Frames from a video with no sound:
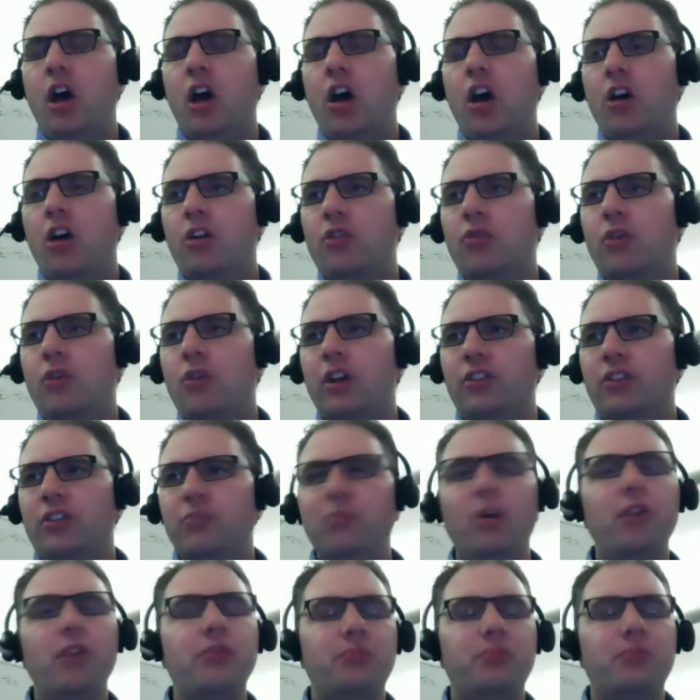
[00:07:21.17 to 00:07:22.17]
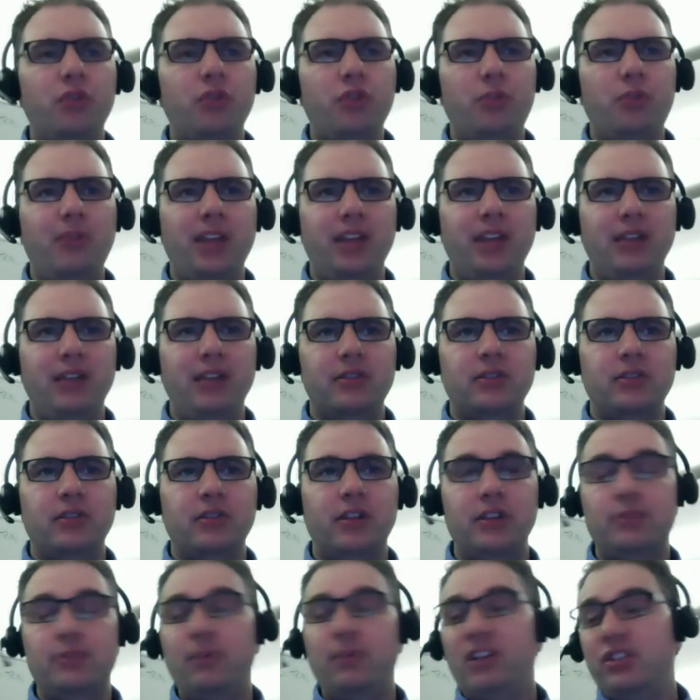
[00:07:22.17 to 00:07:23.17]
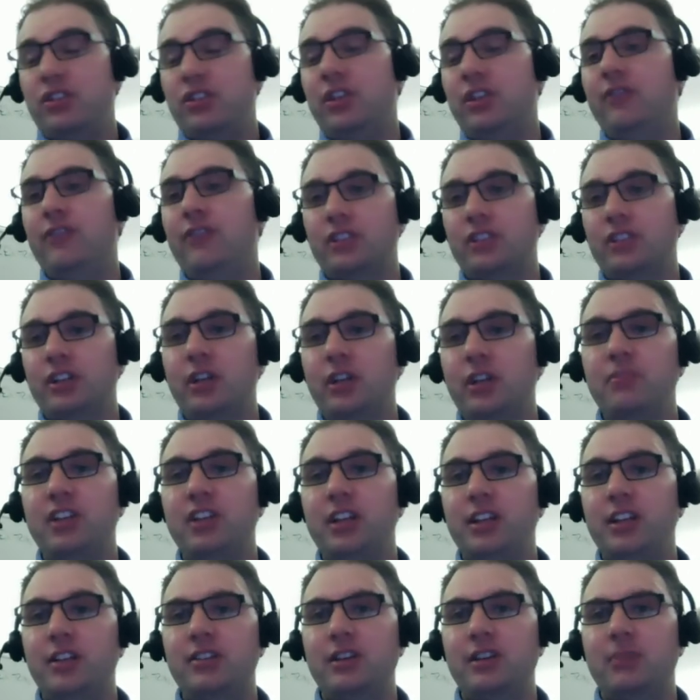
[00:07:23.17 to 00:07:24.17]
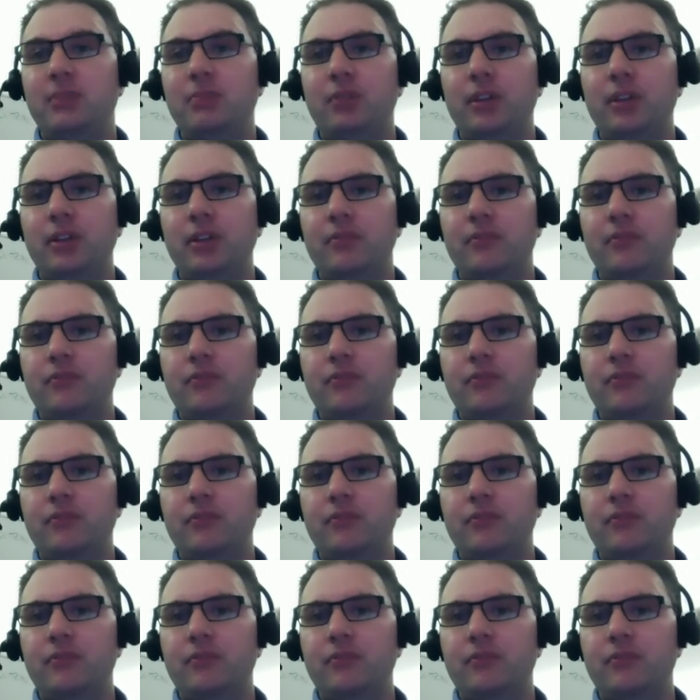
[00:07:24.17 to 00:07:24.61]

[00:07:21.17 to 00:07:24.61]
across multiple domains, especially if it's an updating template.